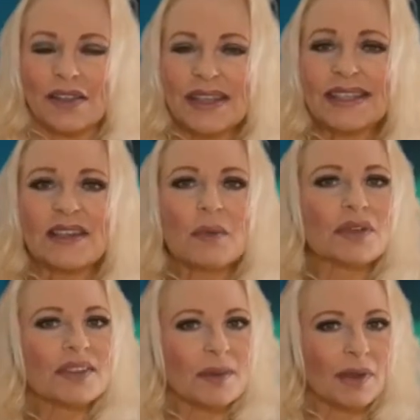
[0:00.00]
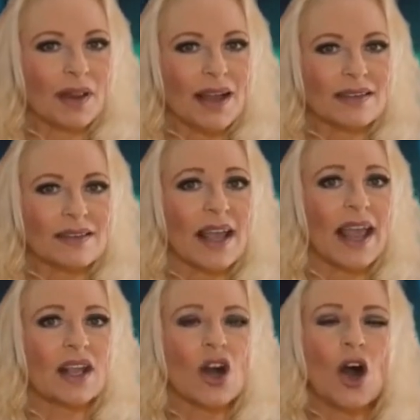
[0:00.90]
This number symbolizes
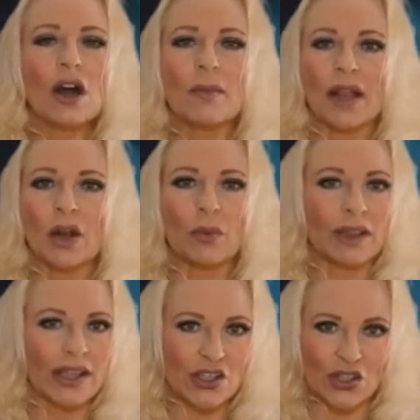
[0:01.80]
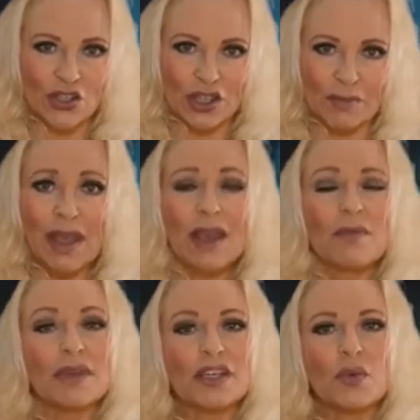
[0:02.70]
a karmic relationship
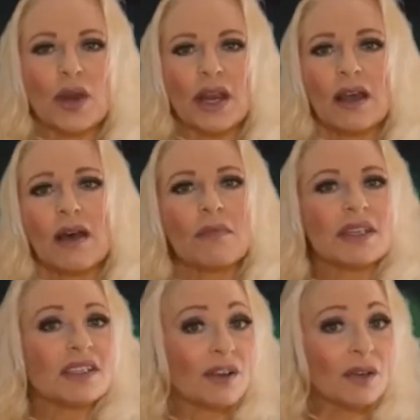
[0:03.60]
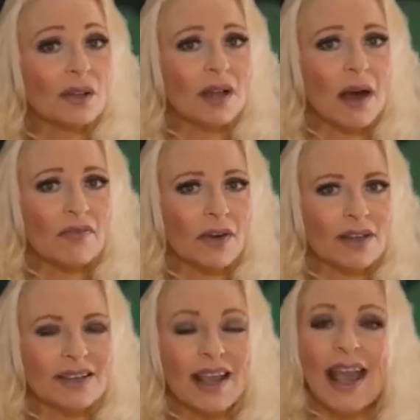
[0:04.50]
between material
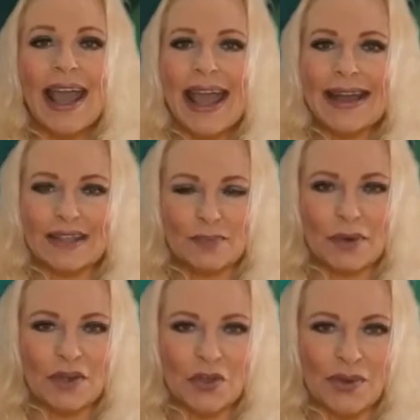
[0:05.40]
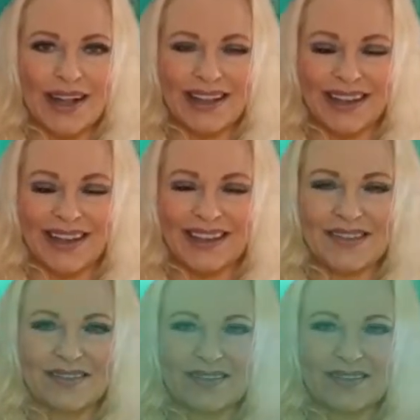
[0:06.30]
comforts and spirituality.